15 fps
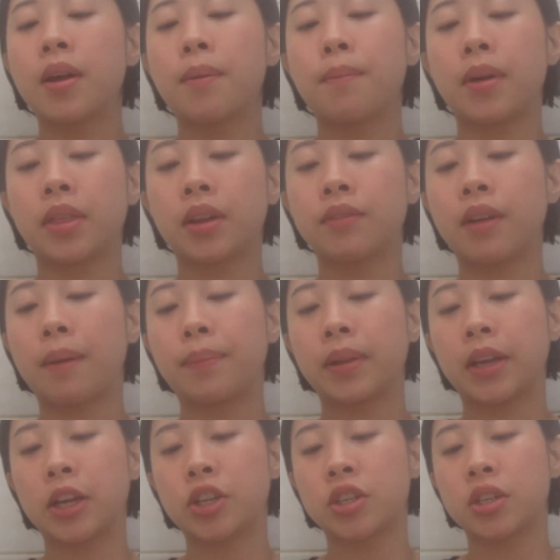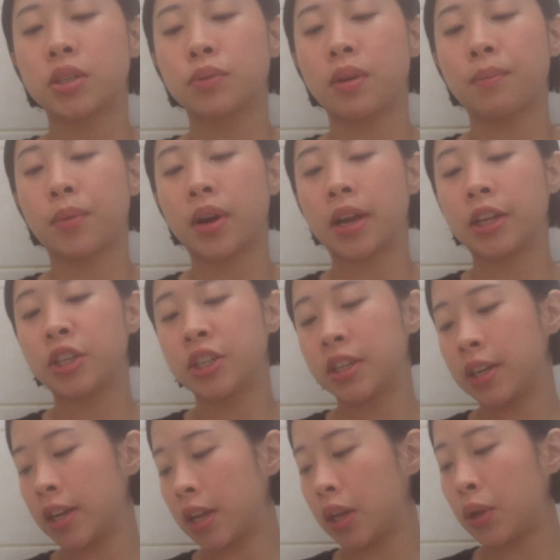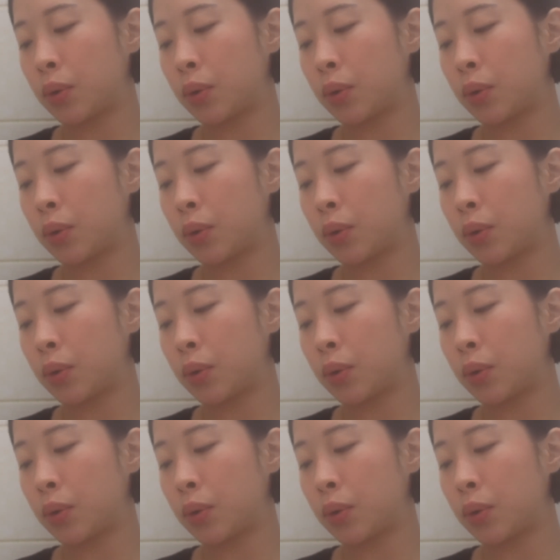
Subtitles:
method of application is way more hygienic.